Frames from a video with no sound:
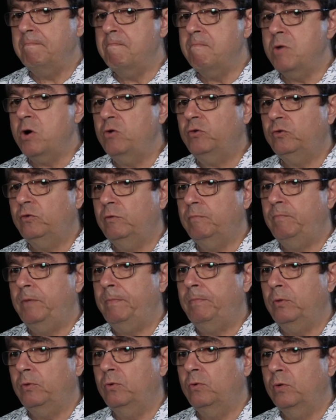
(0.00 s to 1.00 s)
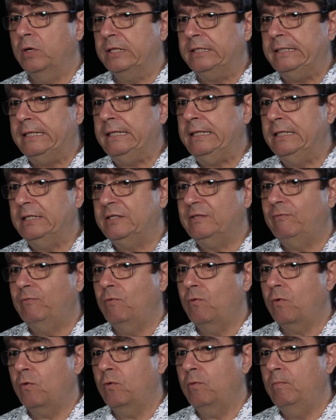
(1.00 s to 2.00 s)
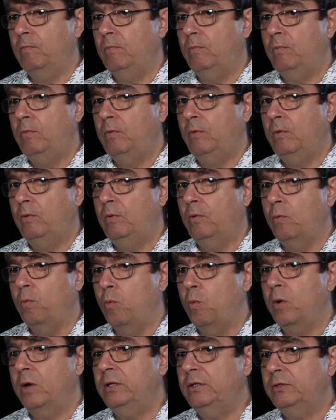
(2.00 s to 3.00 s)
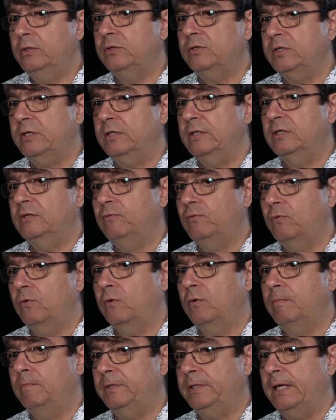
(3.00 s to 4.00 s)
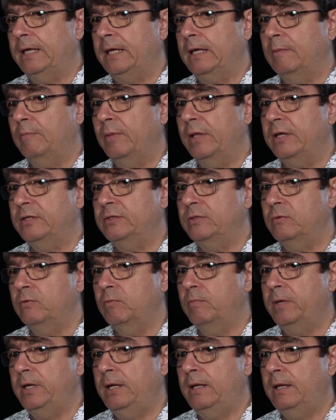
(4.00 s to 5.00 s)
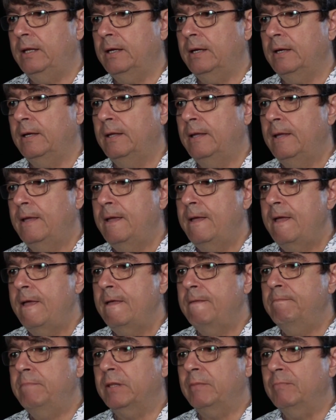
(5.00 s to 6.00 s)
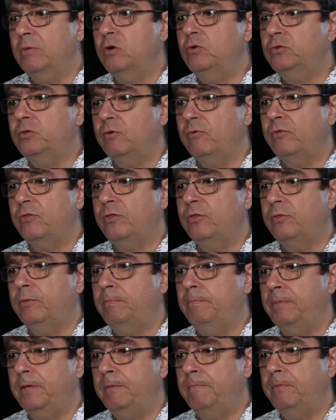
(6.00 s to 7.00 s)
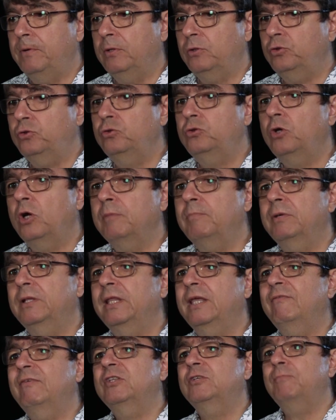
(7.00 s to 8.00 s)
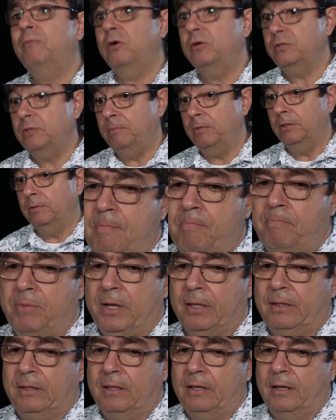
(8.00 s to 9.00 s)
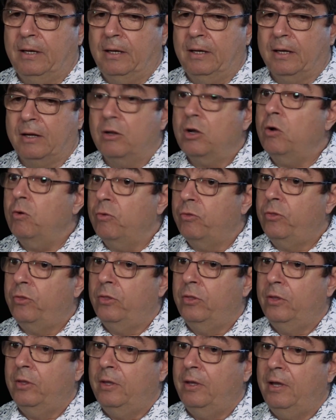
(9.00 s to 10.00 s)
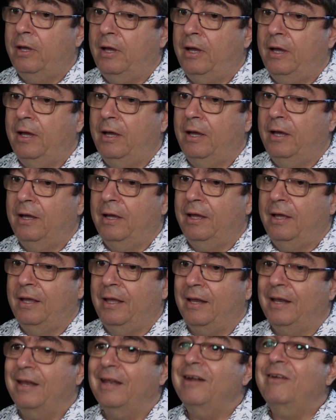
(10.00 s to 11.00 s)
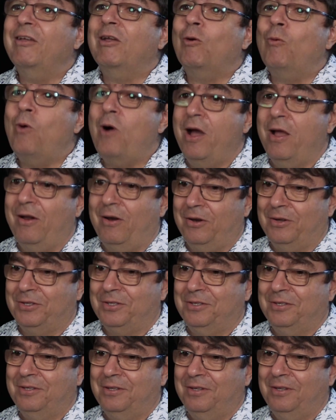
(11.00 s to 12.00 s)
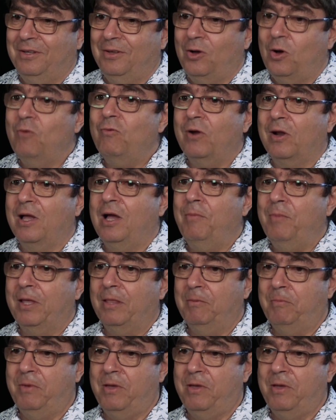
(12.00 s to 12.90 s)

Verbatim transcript: most of the people who attend this forum want to see this forum taking place in Romania, but most of people do not believe it's possible. But growth requires overcoming the